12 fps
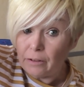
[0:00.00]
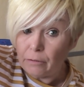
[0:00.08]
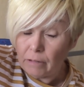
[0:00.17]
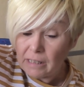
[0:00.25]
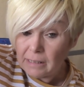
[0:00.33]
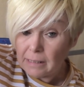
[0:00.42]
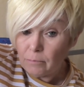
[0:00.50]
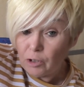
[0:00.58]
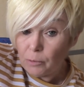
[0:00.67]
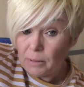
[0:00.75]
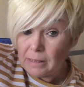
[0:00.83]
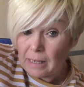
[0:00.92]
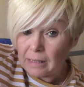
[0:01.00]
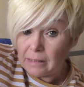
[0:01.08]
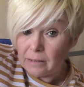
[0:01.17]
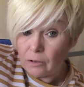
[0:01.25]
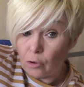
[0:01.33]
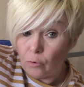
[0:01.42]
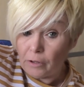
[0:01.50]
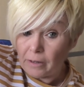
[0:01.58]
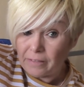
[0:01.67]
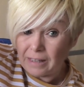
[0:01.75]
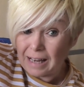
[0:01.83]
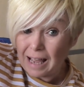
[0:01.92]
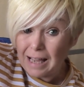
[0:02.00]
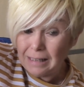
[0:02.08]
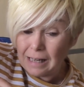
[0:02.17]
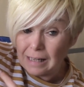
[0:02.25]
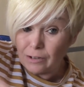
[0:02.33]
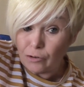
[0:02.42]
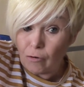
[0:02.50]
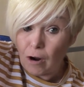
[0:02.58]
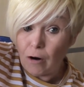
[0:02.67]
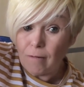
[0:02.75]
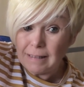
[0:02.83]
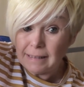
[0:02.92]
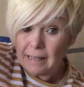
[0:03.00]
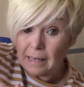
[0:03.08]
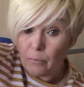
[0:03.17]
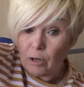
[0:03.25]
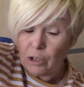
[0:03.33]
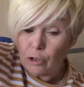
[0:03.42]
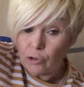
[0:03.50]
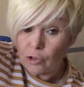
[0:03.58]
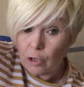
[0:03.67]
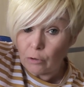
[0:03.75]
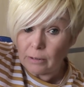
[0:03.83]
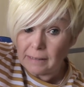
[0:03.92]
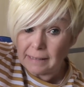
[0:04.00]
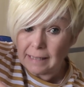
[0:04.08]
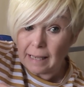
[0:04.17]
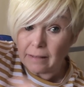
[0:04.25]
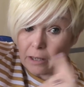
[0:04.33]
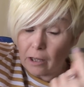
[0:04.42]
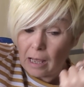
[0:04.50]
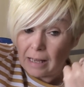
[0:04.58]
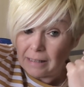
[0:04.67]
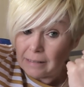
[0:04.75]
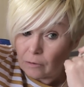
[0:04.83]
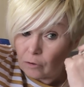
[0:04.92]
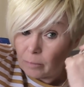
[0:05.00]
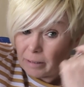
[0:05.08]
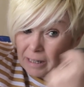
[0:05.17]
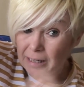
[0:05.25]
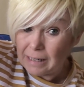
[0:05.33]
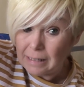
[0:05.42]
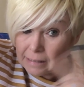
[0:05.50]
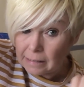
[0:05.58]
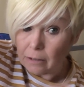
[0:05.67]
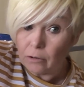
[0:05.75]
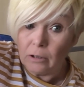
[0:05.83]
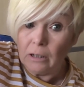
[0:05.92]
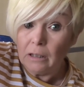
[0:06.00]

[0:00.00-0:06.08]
And the reason I'm doing that is so that the guidelines are already there when you sew this together, and it's going to be easier,